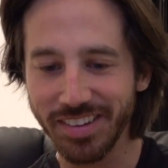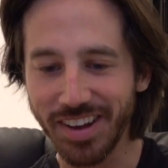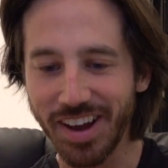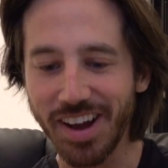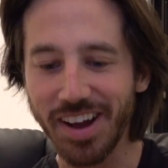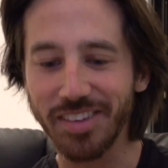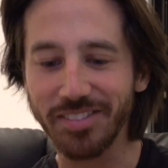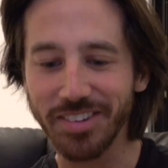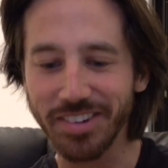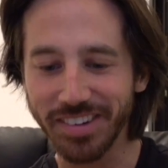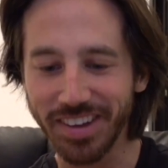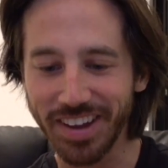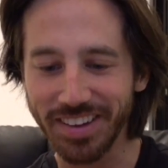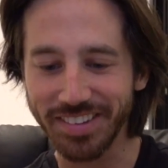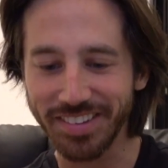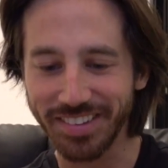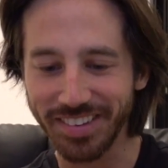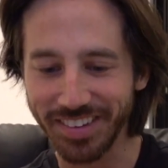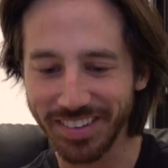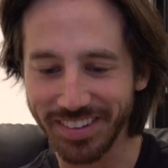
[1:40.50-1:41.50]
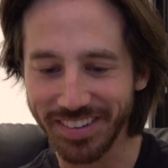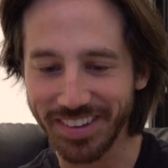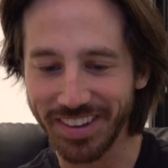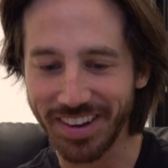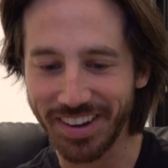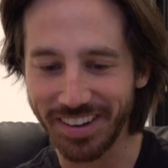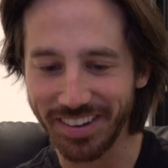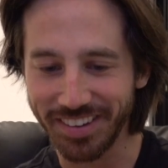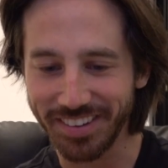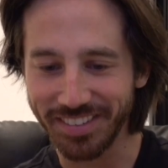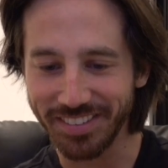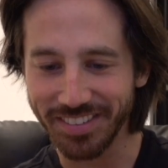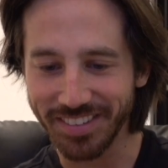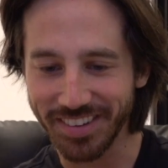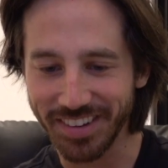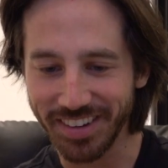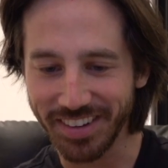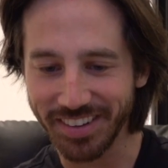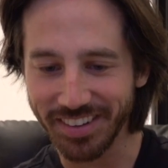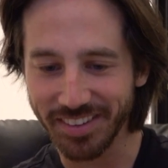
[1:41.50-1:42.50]
Ah, for testing. Got it.
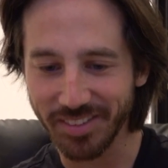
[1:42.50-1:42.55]
Okay.